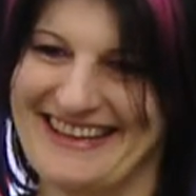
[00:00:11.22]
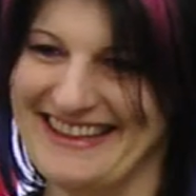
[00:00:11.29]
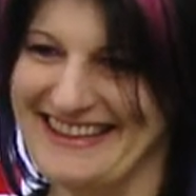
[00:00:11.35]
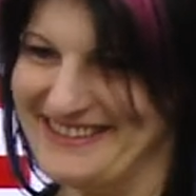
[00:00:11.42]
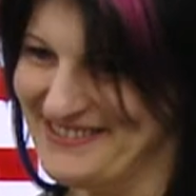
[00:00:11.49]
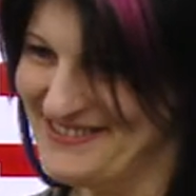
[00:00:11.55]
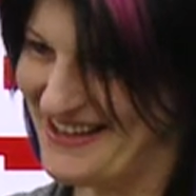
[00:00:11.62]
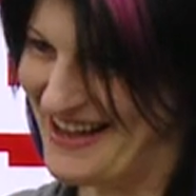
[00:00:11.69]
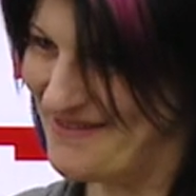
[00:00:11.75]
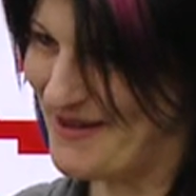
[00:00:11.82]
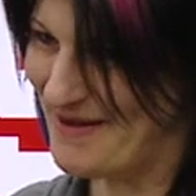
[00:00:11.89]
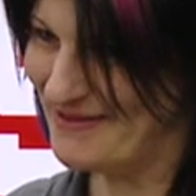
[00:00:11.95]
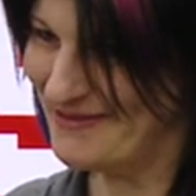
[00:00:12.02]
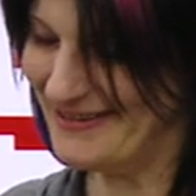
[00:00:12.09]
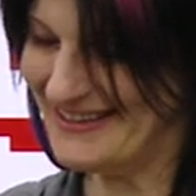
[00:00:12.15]
Hello, I'm
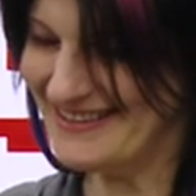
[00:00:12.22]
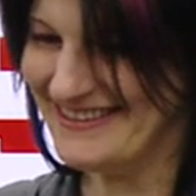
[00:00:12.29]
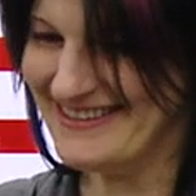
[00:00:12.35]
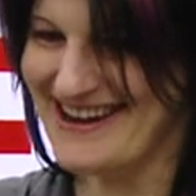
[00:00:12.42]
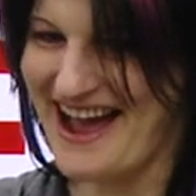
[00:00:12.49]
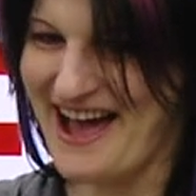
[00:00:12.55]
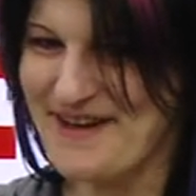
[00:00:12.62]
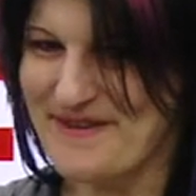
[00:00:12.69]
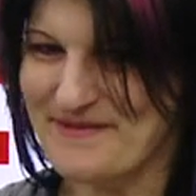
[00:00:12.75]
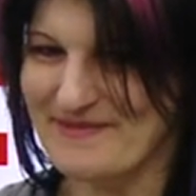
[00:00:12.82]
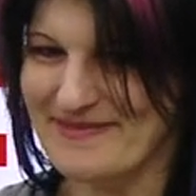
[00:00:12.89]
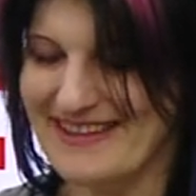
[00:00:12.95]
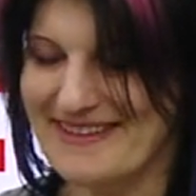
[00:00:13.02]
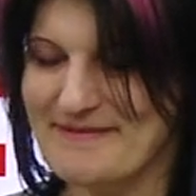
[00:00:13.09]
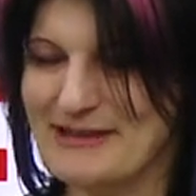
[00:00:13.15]
Abby Fichtner.
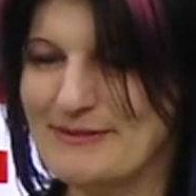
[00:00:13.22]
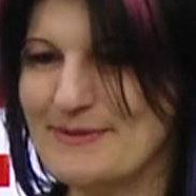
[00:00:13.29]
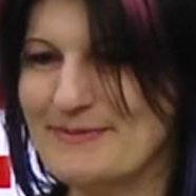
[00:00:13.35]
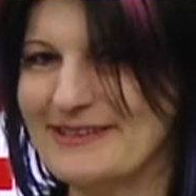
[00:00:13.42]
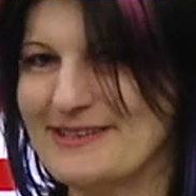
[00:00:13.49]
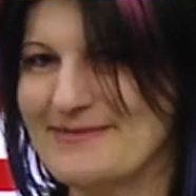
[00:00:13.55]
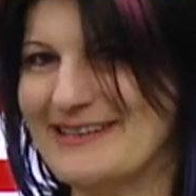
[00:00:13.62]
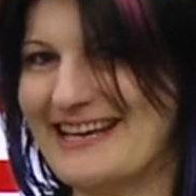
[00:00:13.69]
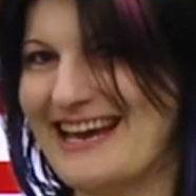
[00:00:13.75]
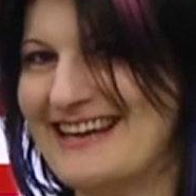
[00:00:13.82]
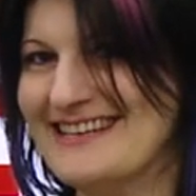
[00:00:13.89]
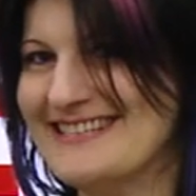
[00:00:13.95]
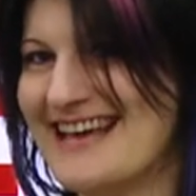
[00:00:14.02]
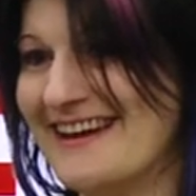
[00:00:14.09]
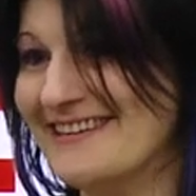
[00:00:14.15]
Um, most people know me
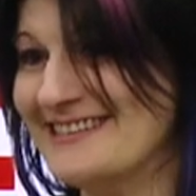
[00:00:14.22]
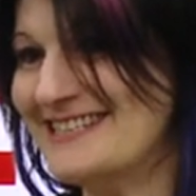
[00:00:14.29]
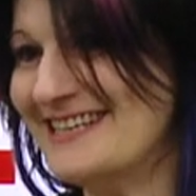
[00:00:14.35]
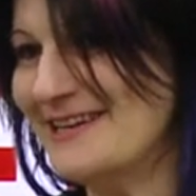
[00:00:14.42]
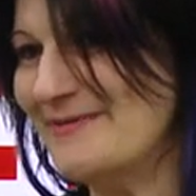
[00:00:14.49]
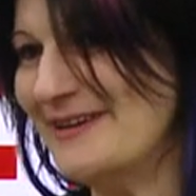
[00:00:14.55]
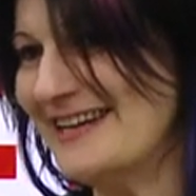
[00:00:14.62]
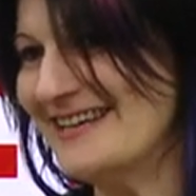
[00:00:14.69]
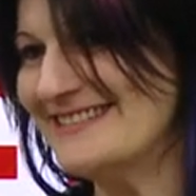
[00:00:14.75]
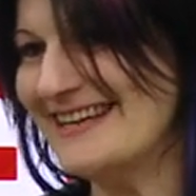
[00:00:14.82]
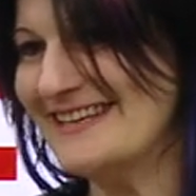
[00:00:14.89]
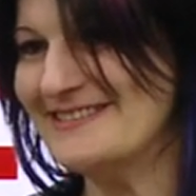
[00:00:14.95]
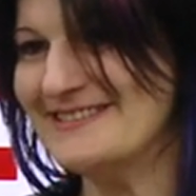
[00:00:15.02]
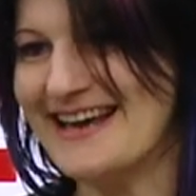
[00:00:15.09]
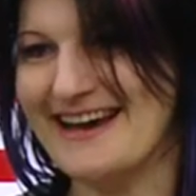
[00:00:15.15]
as Hacker Chick because
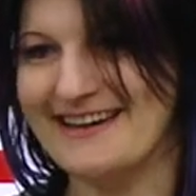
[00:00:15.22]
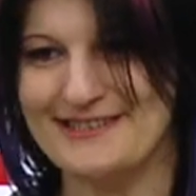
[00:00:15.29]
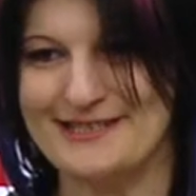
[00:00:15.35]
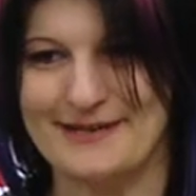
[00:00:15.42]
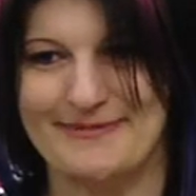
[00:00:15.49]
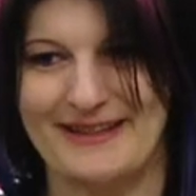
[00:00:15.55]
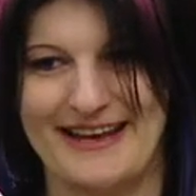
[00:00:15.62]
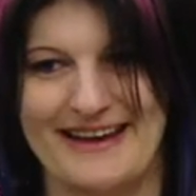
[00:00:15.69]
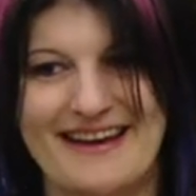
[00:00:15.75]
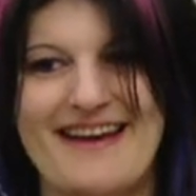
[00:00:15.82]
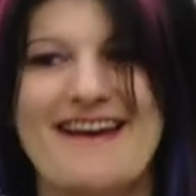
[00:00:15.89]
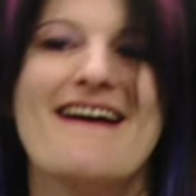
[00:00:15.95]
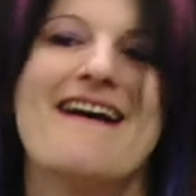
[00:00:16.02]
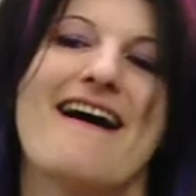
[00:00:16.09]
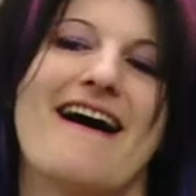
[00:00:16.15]
I do the Hacker Chick blog
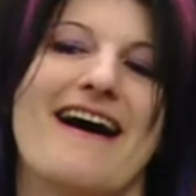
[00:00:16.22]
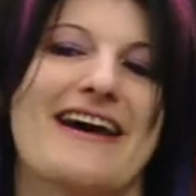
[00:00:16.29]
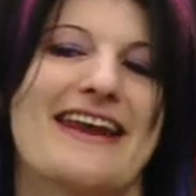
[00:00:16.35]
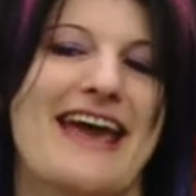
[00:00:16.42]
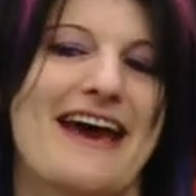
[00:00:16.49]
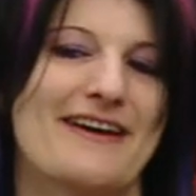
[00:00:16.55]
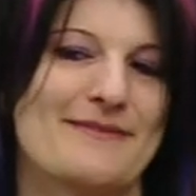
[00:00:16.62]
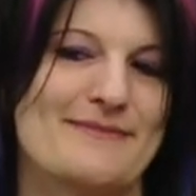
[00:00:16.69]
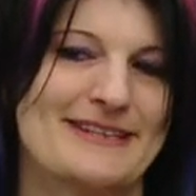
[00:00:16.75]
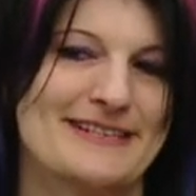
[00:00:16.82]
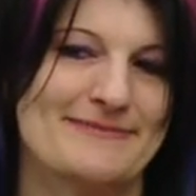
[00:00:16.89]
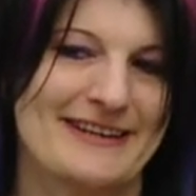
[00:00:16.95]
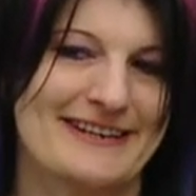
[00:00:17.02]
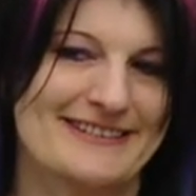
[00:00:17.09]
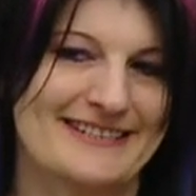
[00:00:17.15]
on how to
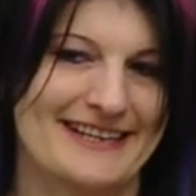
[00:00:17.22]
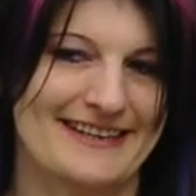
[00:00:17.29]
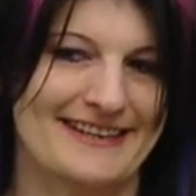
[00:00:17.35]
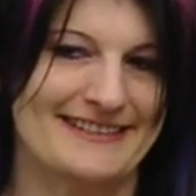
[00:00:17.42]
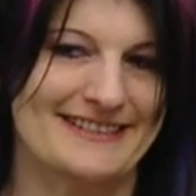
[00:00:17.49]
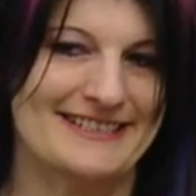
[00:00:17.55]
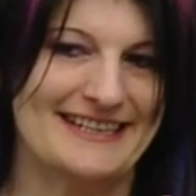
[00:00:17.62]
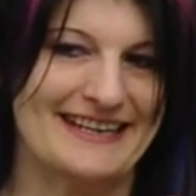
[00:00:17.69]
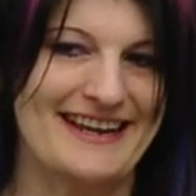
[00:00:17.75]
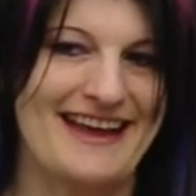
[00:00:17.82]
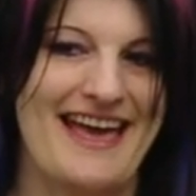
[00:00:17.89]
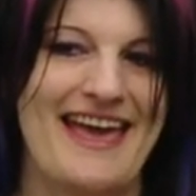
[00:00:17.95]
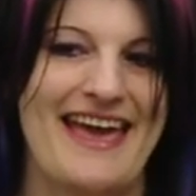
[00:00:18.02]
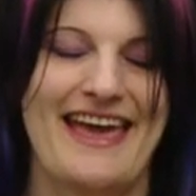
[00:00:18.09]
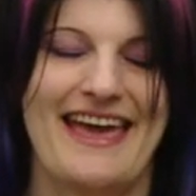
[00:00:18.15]
build better technology.
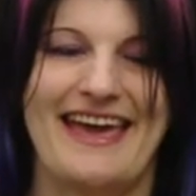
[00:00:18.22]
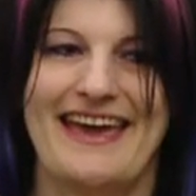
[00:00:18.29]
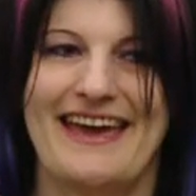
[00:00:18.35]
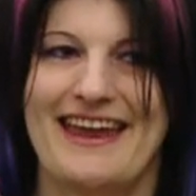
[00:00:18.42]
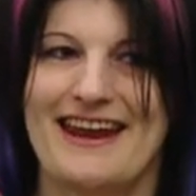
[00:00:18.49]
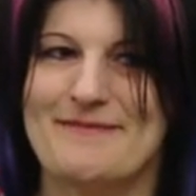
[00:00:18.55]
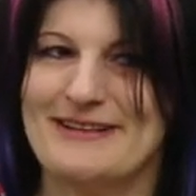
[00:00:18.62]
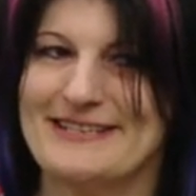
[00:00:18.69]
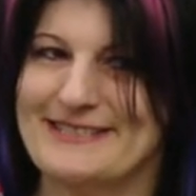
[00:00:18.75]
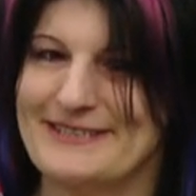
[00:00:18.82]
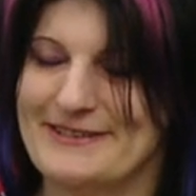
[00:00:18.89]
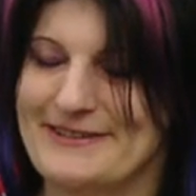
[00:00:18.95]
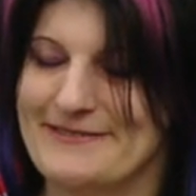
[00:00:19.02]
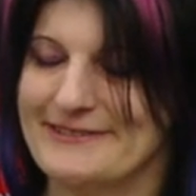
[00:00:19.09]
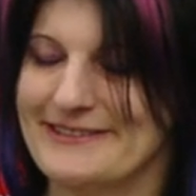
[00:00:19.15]
And I'm
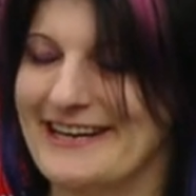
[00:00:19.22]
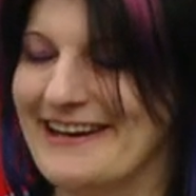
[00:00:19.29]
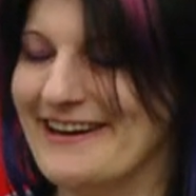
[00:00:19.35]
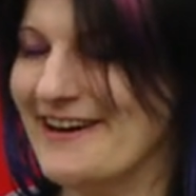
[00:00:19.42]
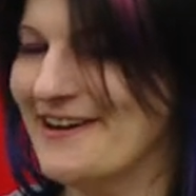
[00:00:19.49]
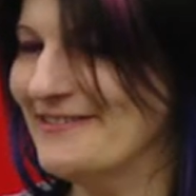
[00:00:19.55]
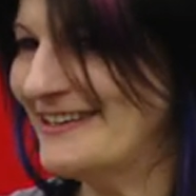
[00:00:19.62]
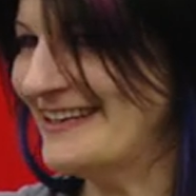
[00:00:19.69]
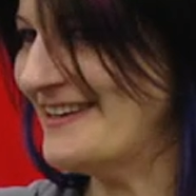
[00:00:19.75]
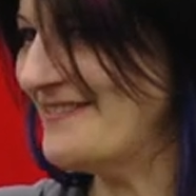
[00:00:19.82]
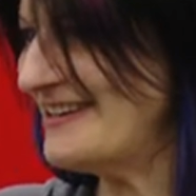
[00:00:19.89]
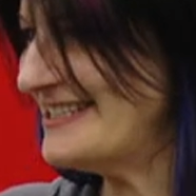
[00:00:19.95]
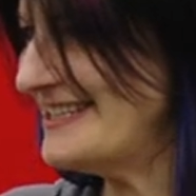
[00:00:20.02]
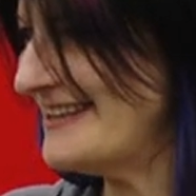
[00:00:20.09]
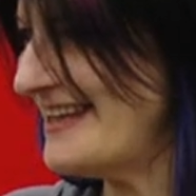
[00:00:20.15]
also over at Harvard
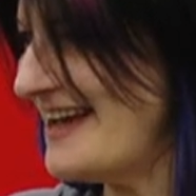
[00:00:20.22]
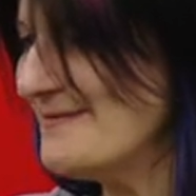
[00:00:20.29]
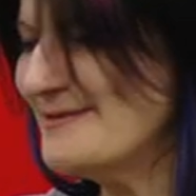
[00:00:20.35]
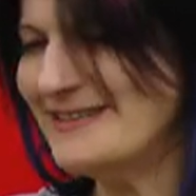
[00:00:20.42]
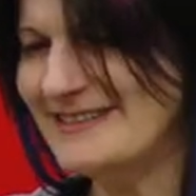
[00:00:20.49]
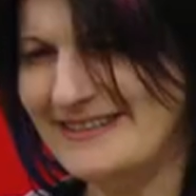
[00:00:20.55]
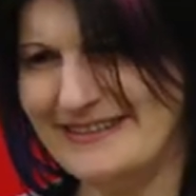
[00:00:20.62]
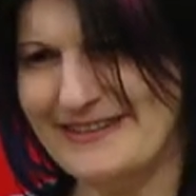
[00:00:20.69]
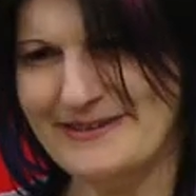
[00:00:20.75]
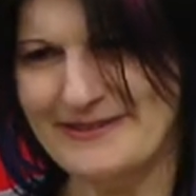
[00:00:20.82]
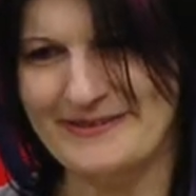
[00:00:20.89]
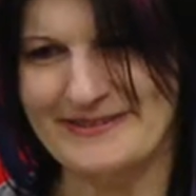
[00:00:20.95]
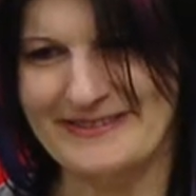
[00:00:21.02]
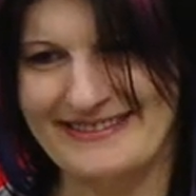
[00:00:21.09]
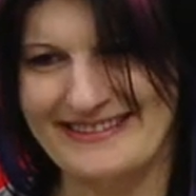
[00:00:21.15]
Innovation Lab. So, do you
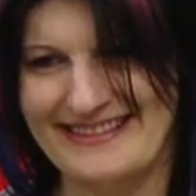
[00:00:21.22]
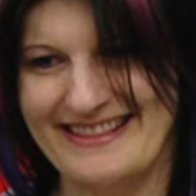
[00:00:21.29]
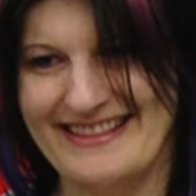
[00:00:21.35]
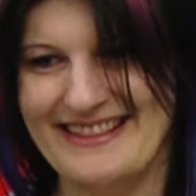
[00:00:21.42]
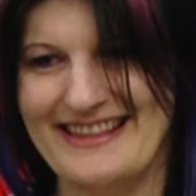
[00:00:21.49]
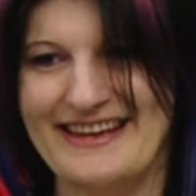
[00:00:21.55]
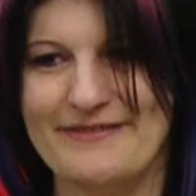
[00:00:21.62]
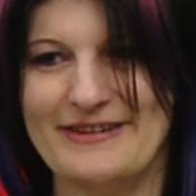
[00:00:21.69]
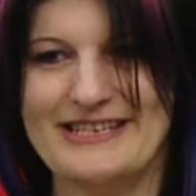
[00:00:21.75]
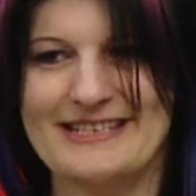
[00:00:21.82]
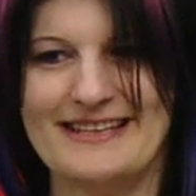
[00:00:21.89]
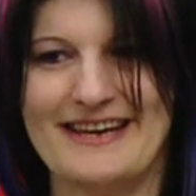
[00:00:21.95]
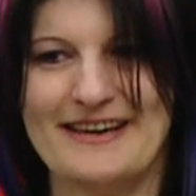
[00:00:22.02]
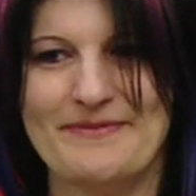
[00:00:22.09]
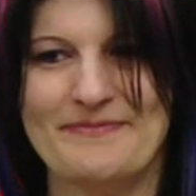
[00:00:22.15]
know the
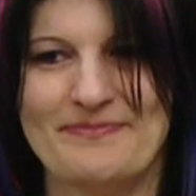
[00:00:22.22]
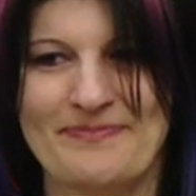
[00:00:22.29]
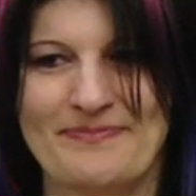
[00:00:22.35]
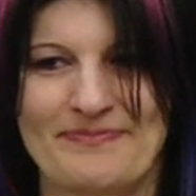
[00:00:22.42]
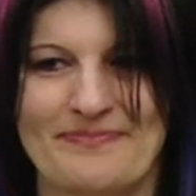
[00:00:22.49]
Innovation Lab?